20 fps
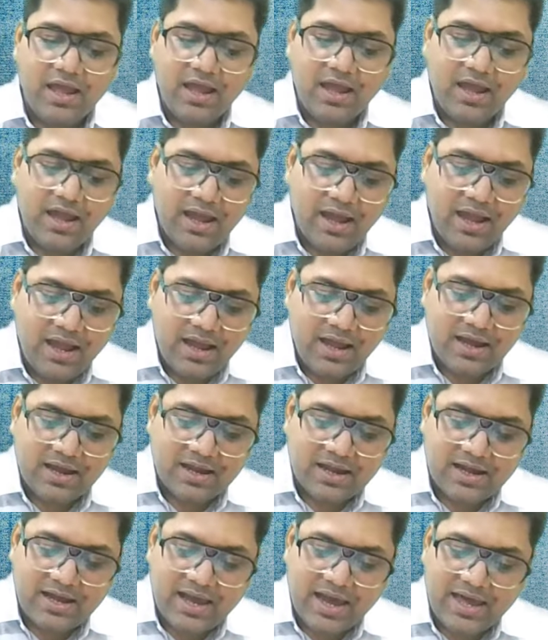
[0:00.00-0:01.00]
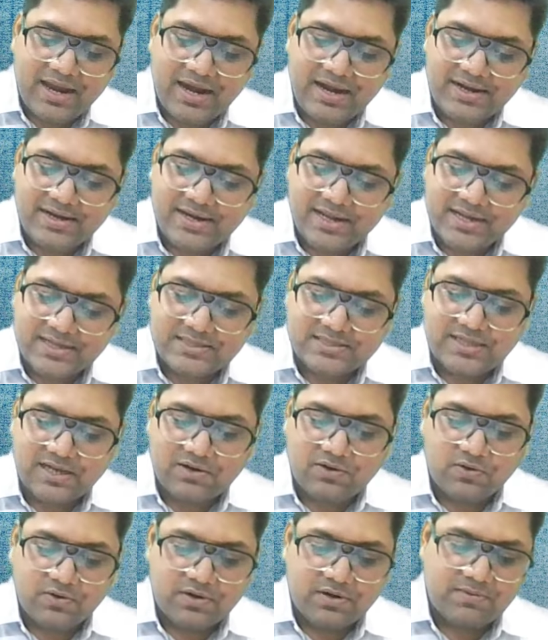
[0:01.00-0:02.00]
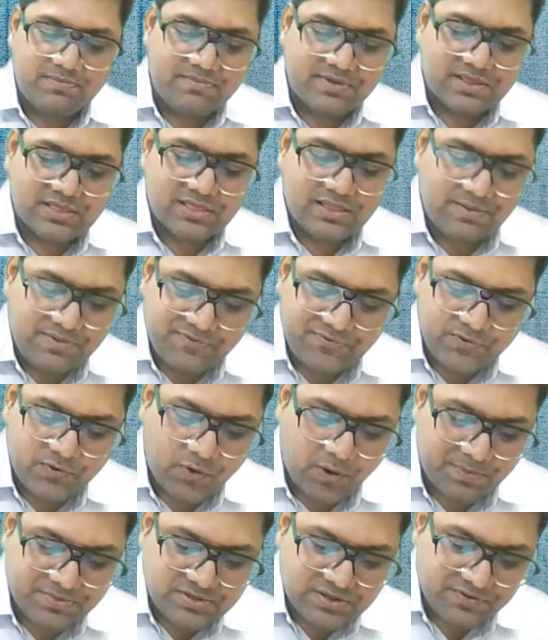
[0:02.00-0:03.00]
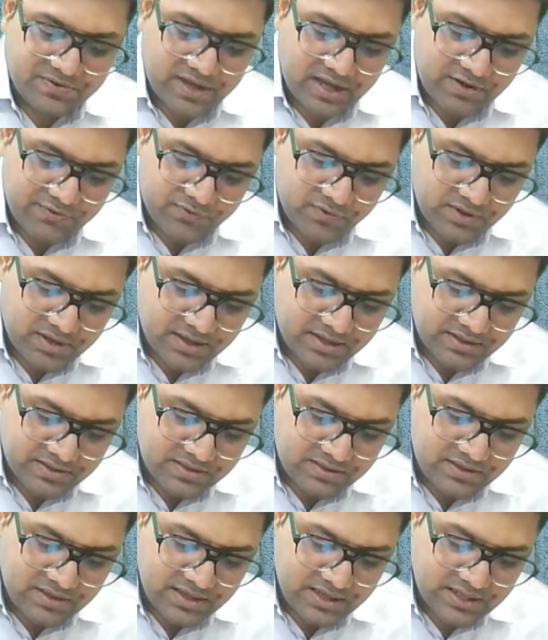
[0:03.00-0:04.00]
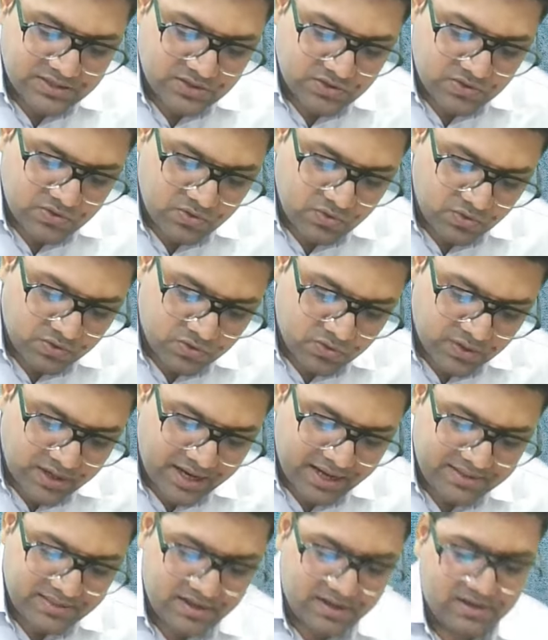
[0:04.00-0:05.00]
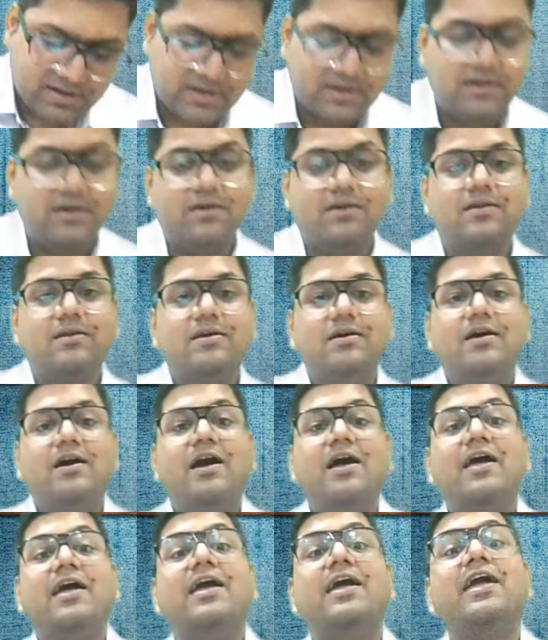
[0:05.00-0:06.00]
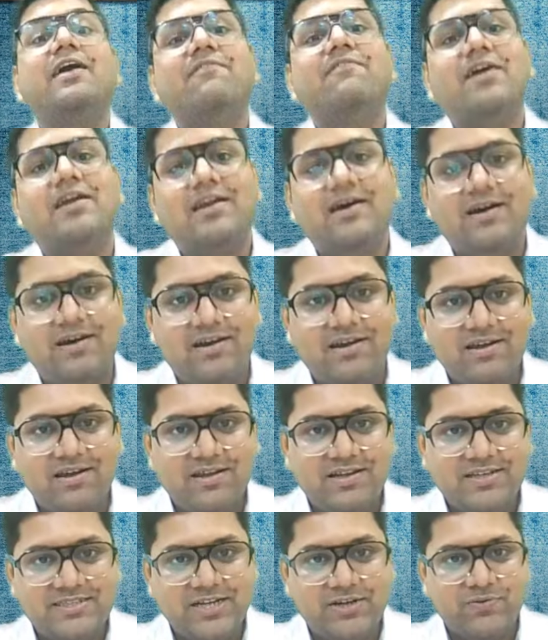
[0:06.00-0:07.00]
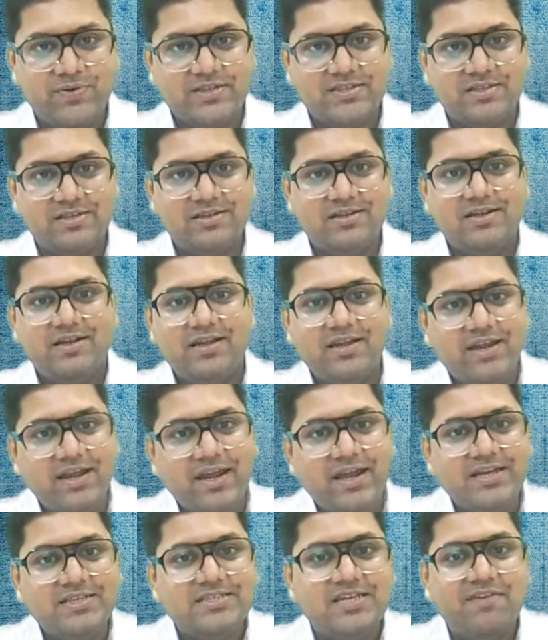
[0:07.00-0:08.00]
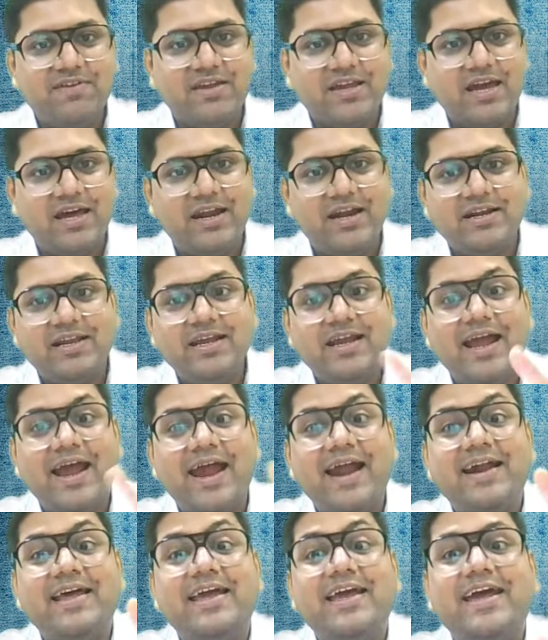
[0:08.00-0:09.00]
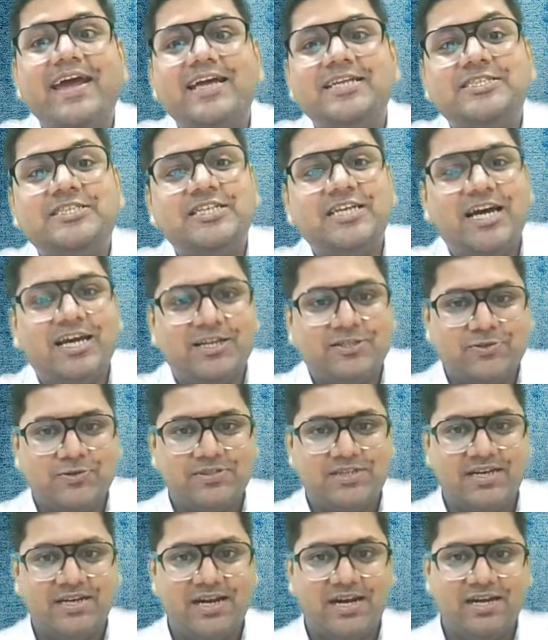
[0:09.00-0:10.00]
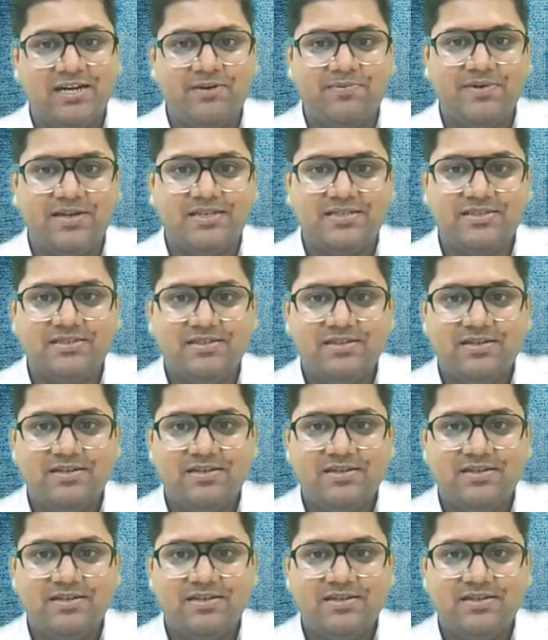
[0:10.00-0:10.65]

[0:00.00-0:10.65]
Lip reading: A guarantees the loan. Matlab, if you observe carefully, these two together trigger A wala situation. A is giving guarantee and A and G are associated enterprise.